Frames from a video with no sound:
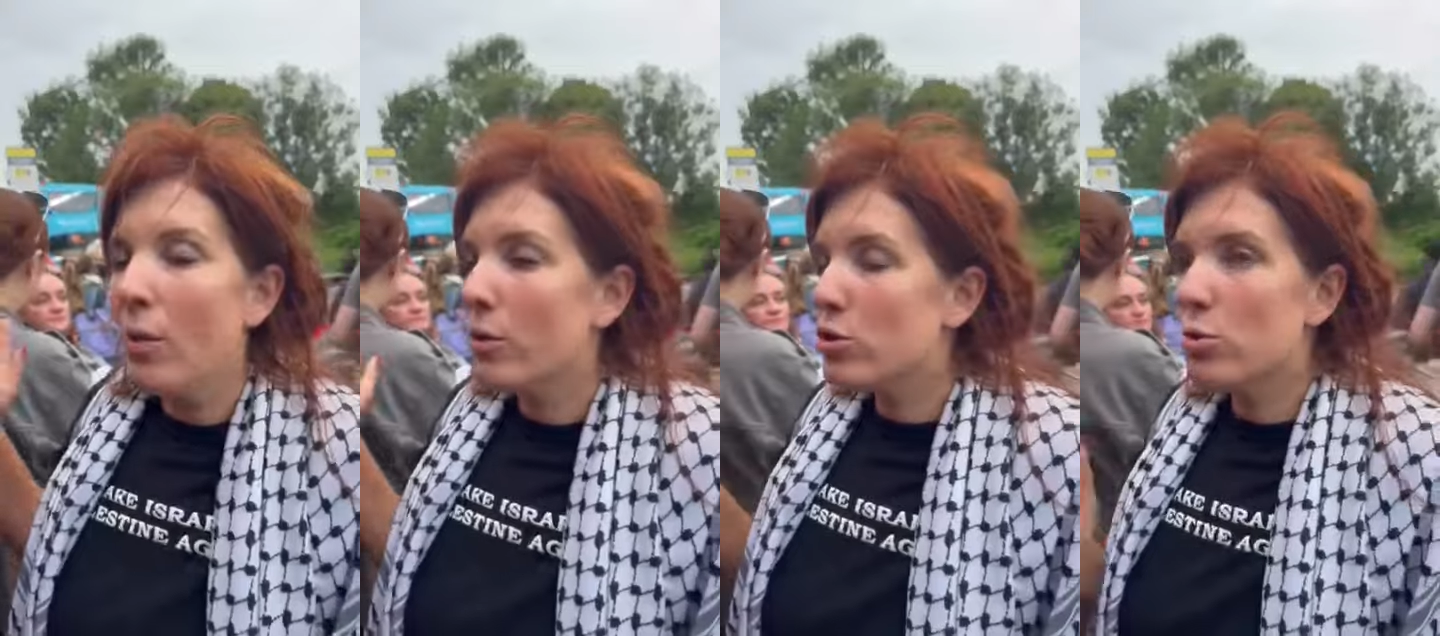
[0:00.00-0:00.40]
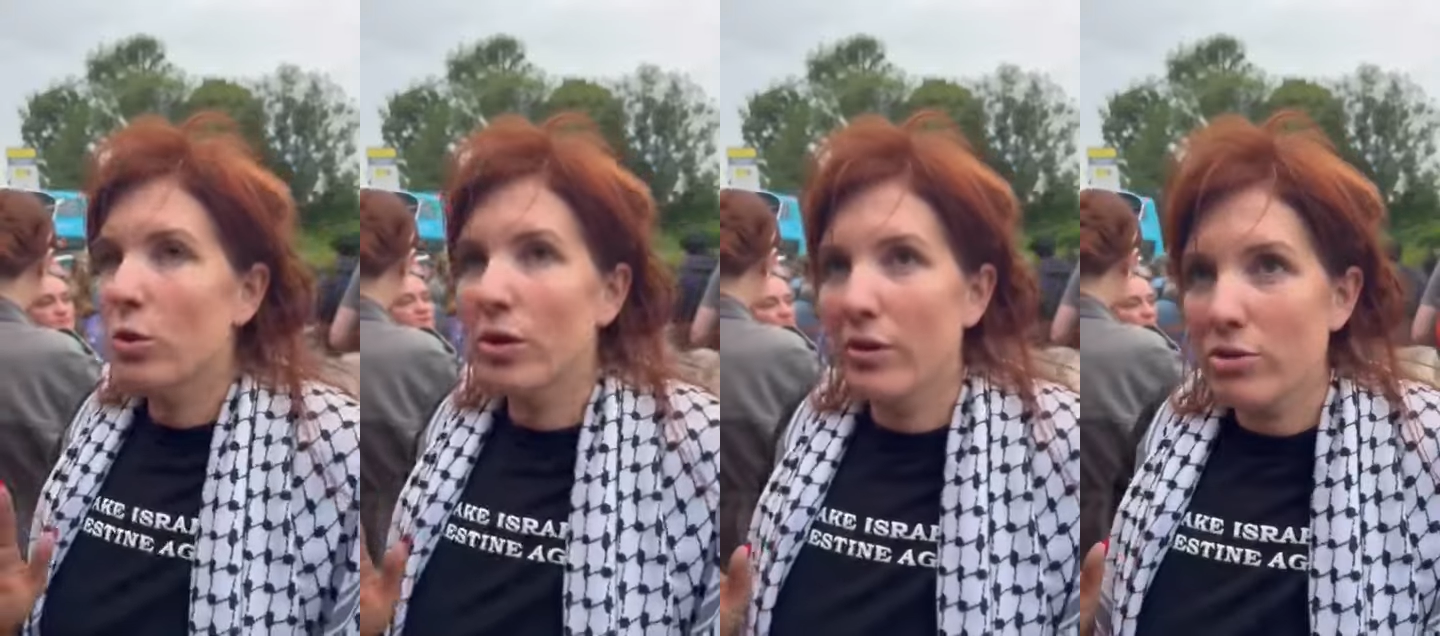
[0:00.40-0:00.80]
we were just
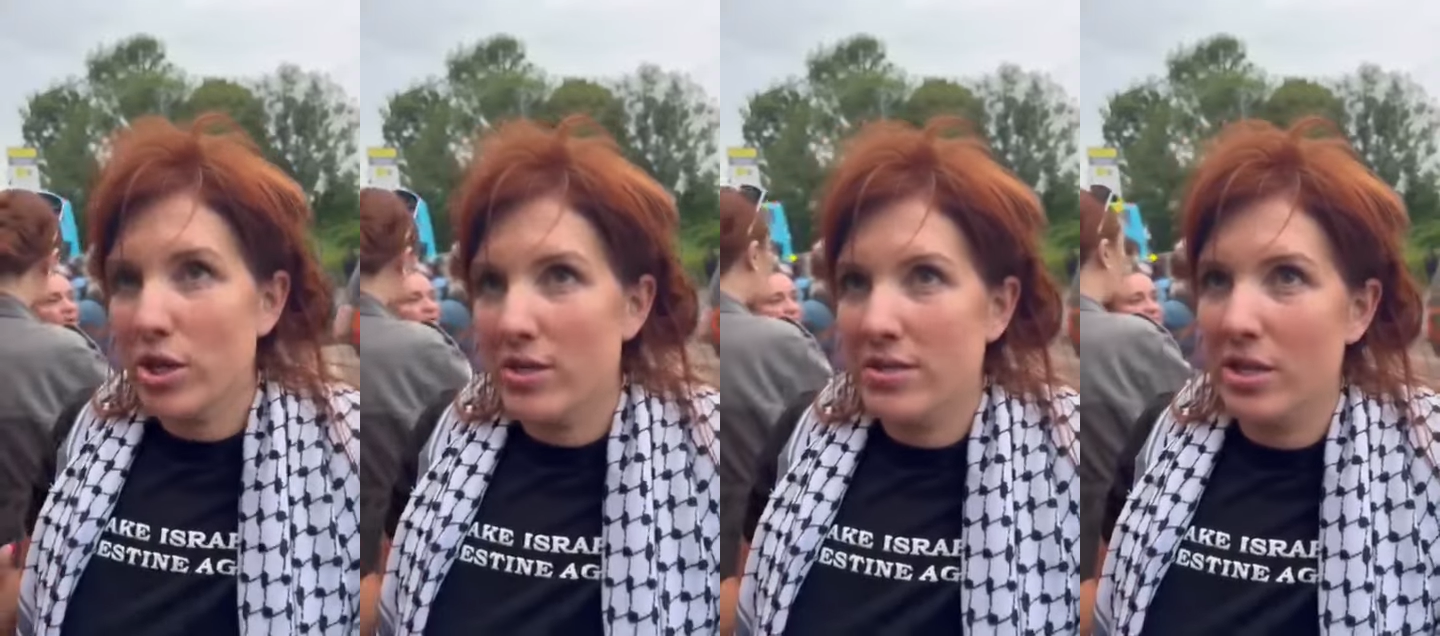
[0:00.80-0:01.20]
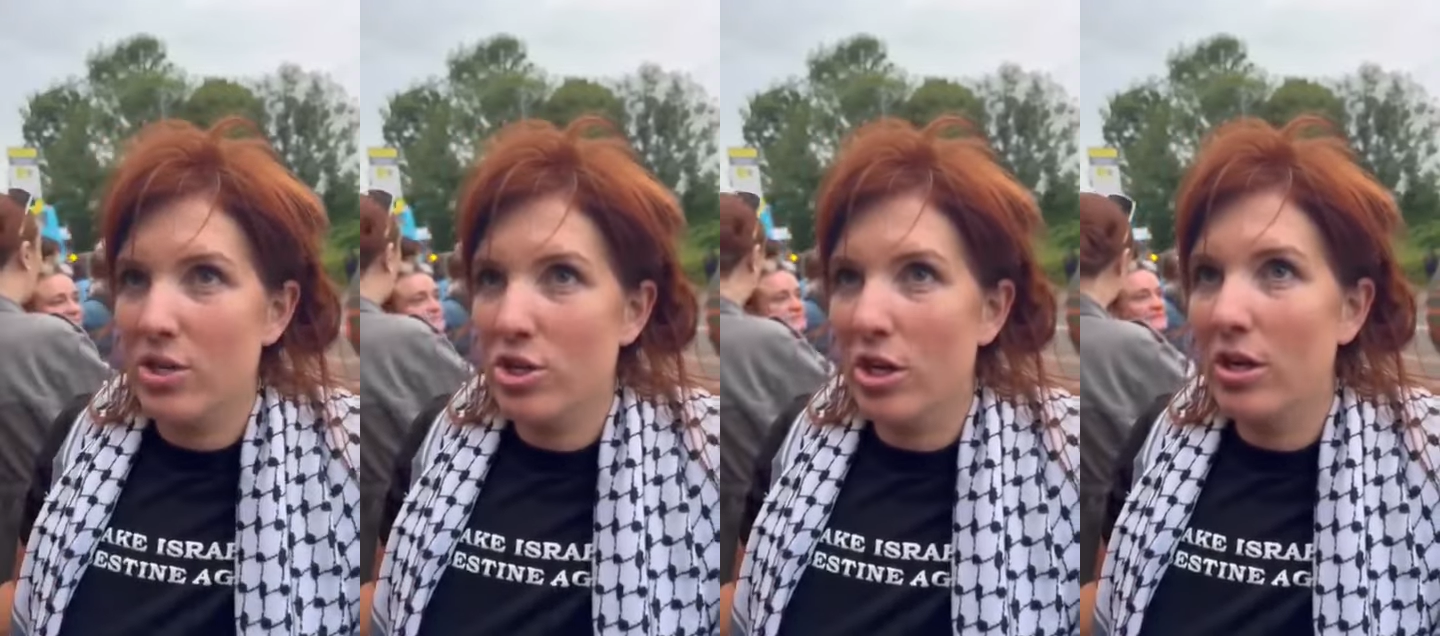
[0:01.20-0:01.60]
walking out the train
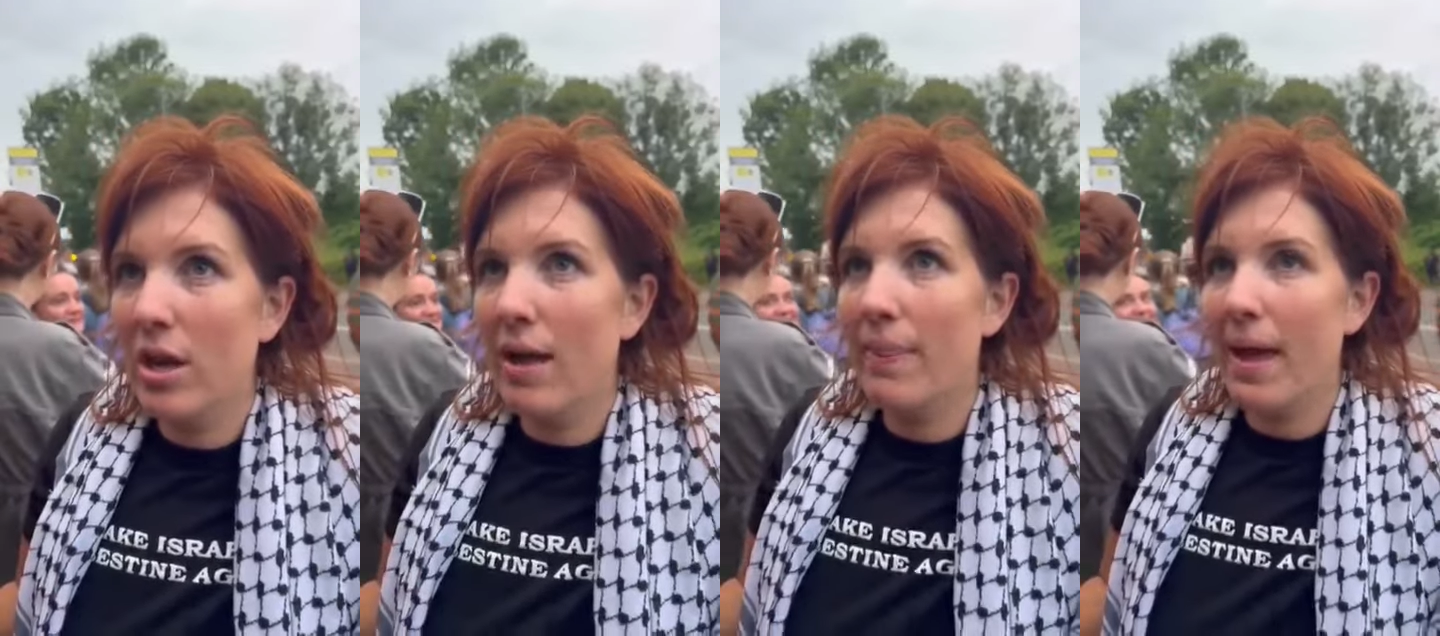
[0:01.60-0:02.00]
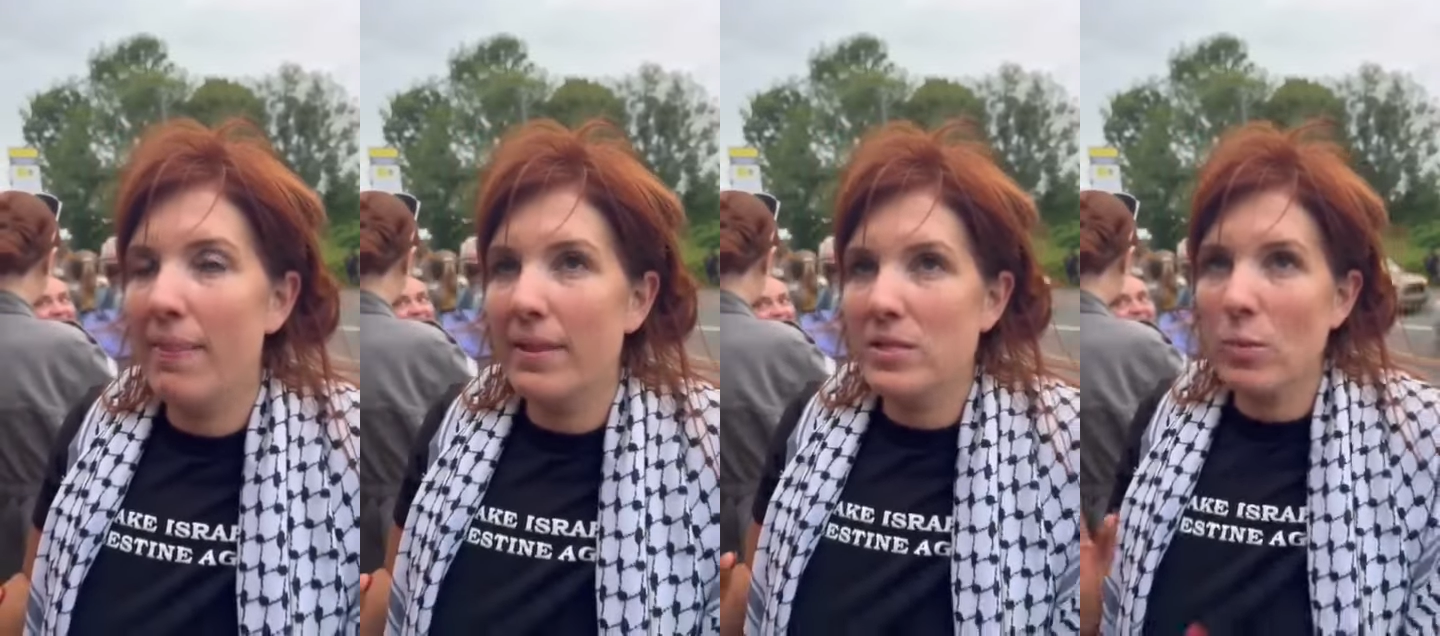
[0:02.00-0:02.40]
station and
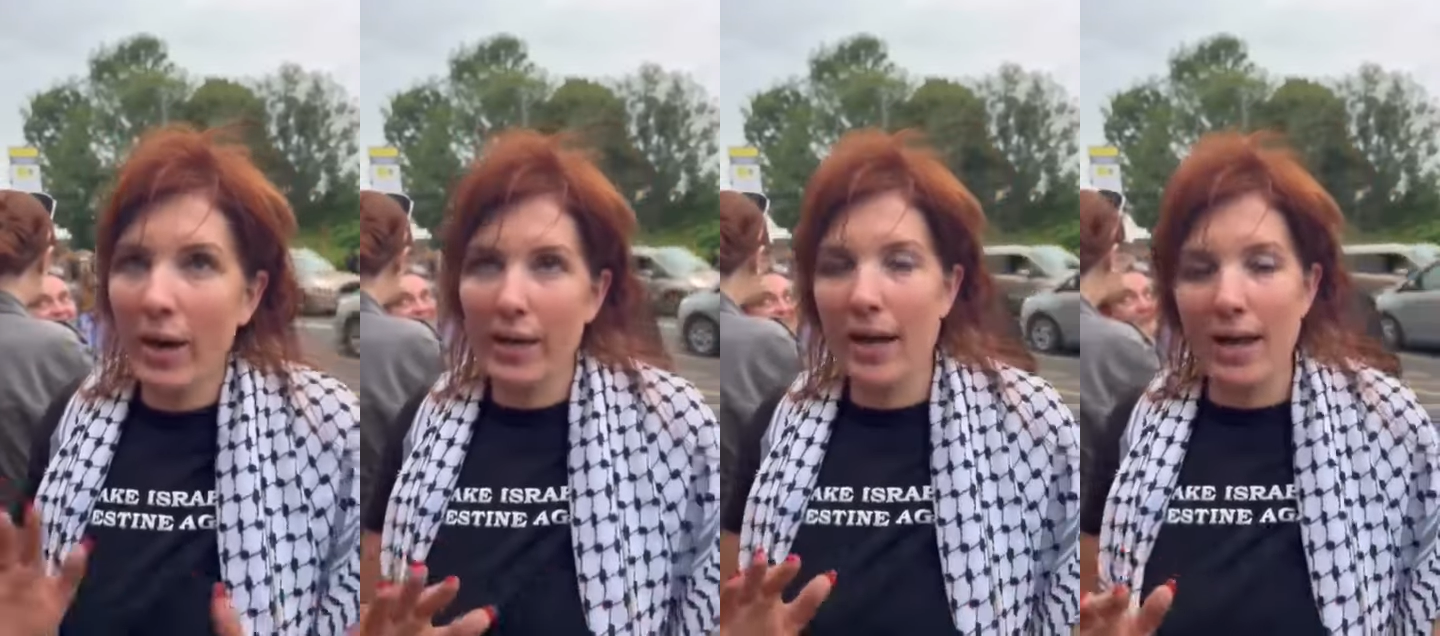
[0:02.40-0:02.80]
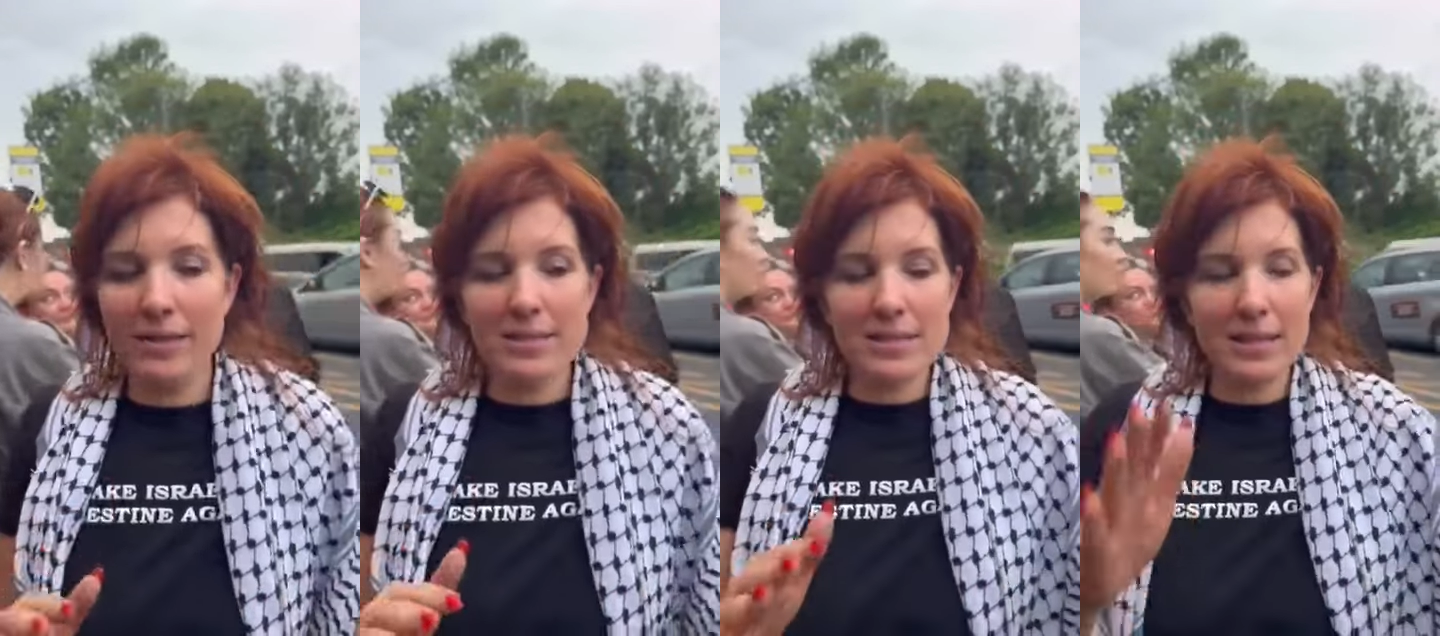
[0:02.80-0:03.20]
then this white guy,
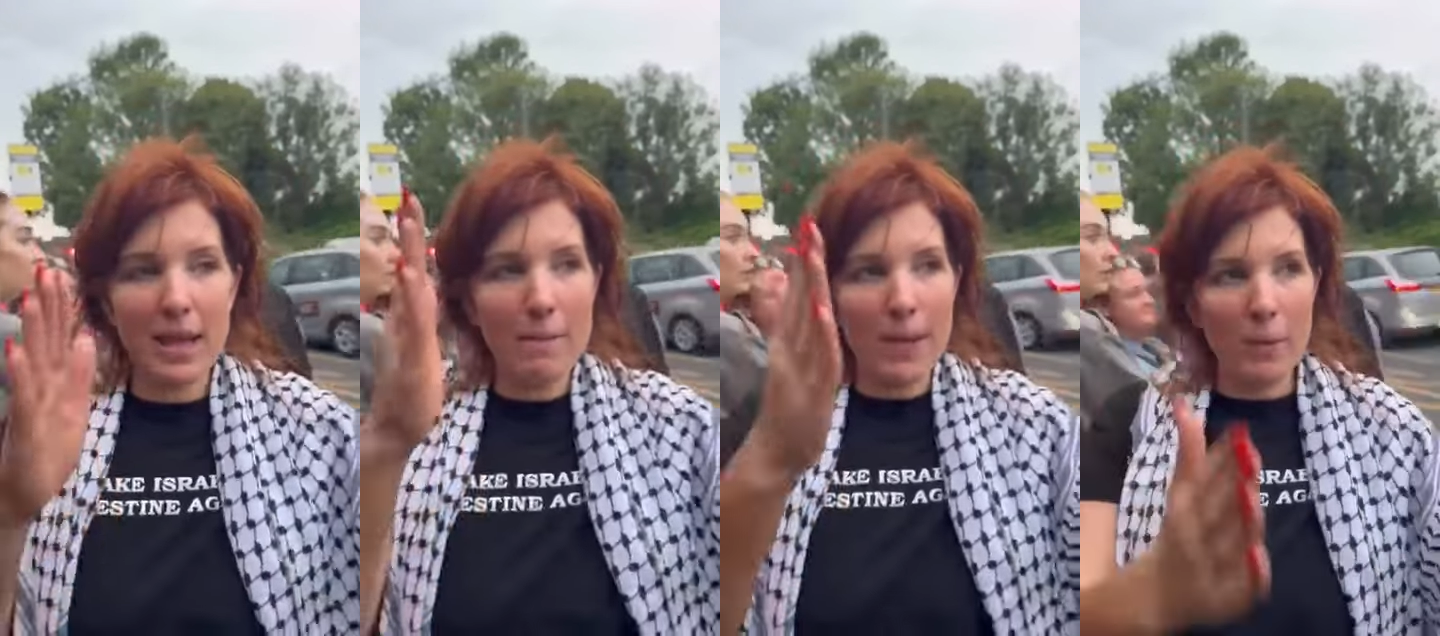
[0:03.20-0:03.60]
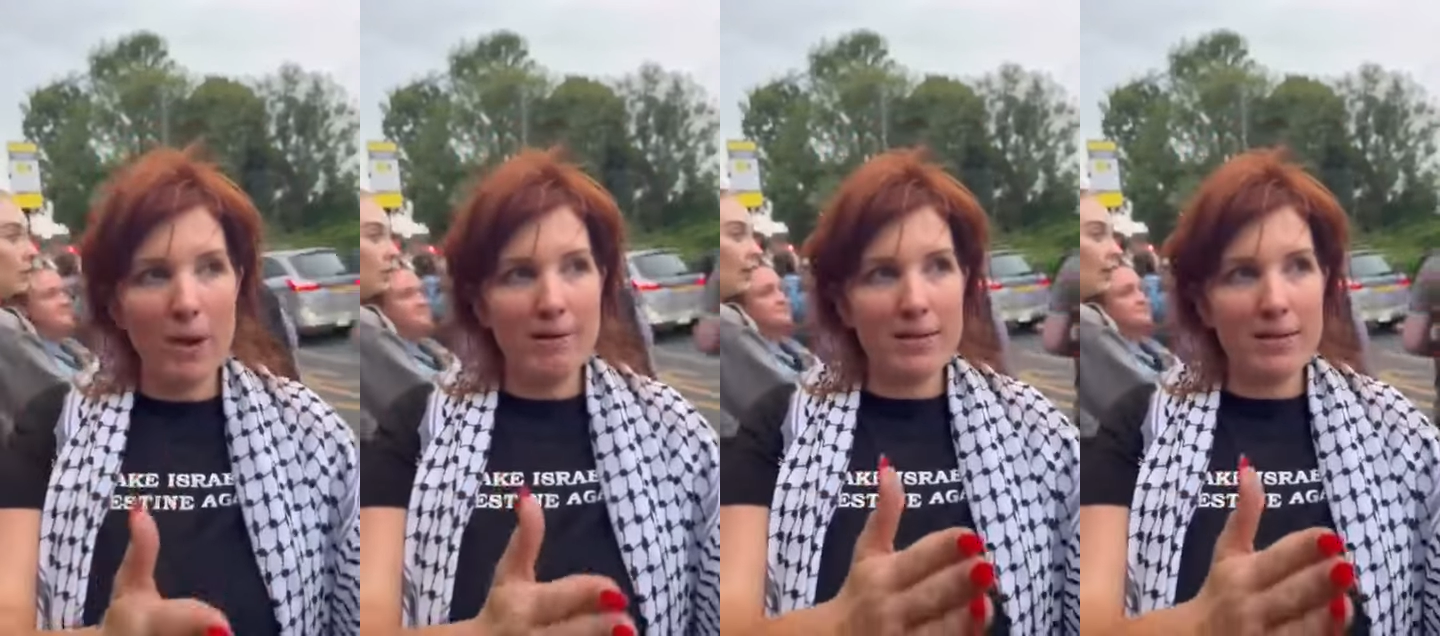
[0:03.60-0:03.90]
there's like a bit where